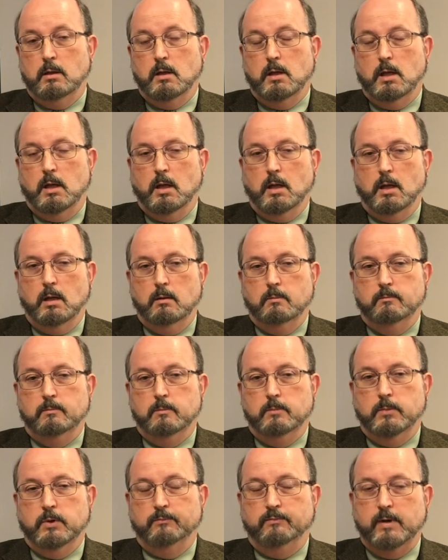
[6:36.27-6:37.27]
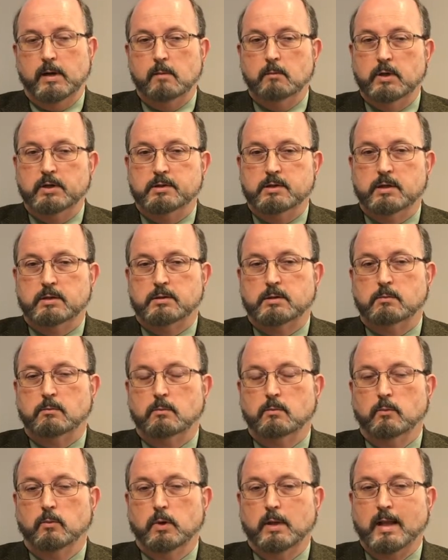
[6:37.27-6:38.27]
the families that
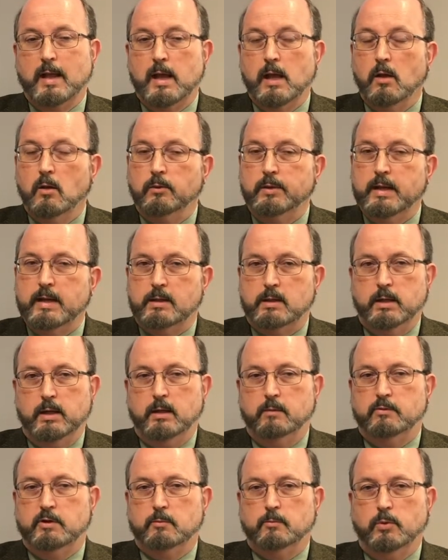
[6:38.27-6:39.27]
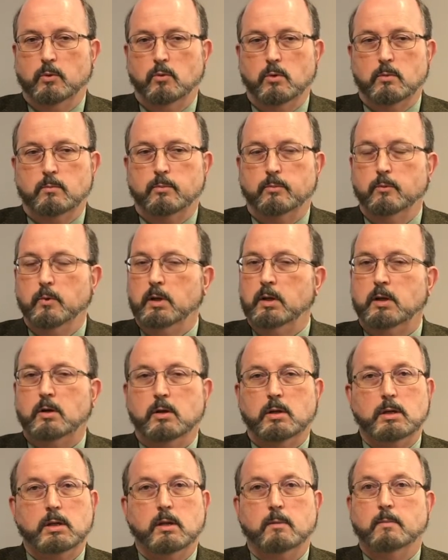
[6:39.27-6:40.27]
rely on that TANF support really
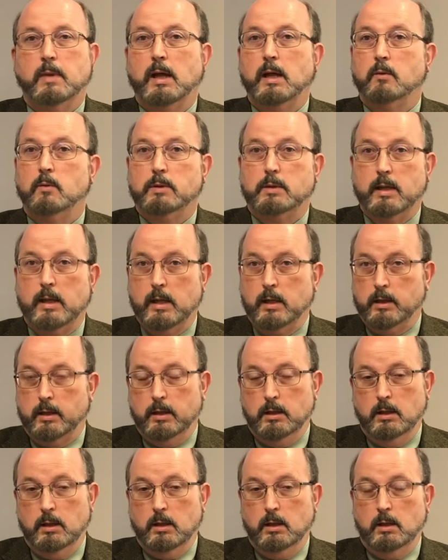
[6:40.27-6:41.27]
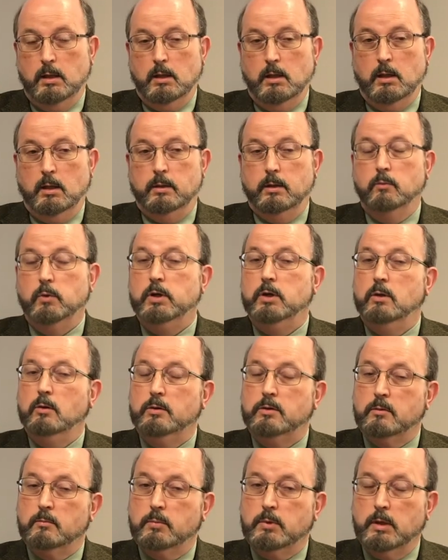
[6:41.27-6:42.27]
couldn't get by without it. And then we do
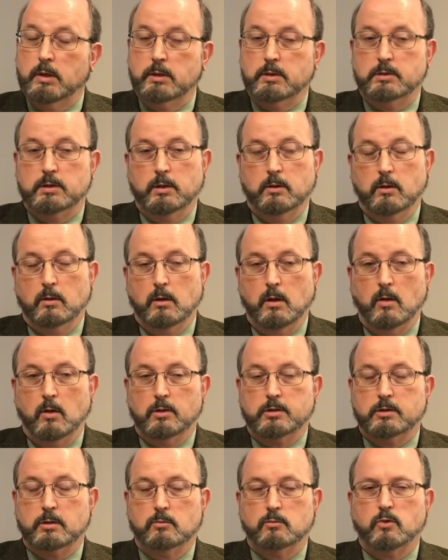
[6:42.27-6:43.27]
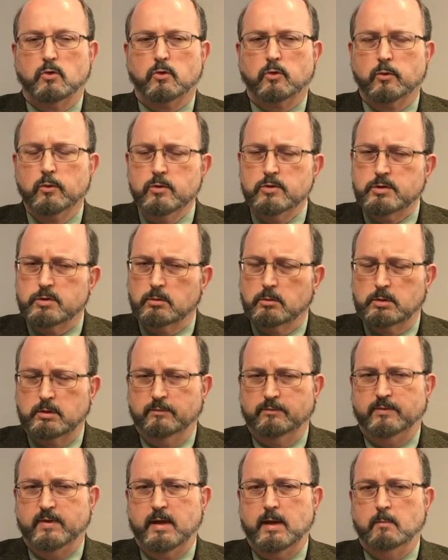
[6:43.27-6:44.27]
some things that are also crucial to
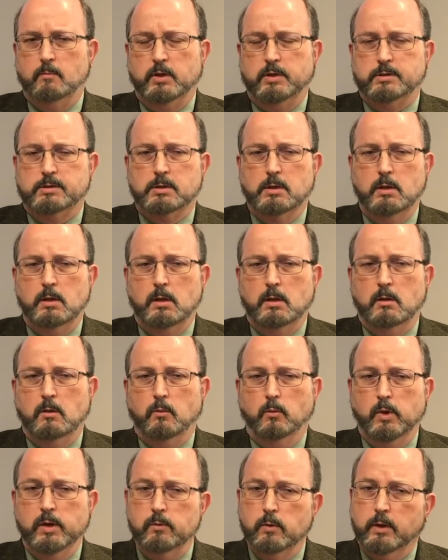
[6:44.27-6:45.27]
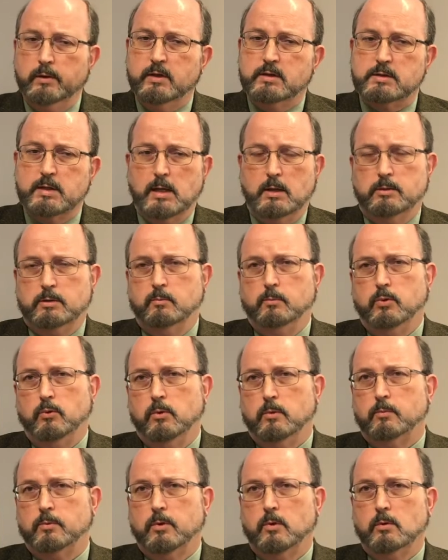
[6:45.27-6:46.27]
families. We run the child
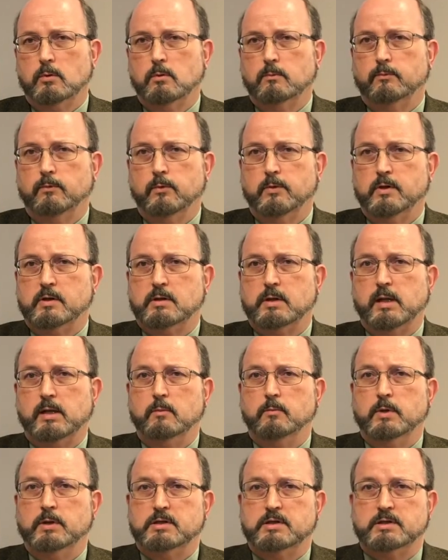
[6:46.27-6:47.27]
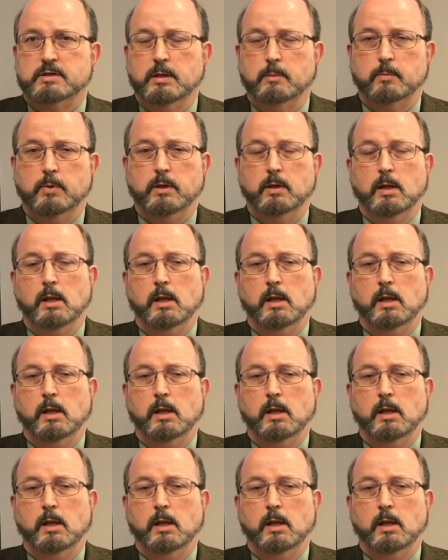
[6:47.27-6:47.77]
support program for the state of Mississippi.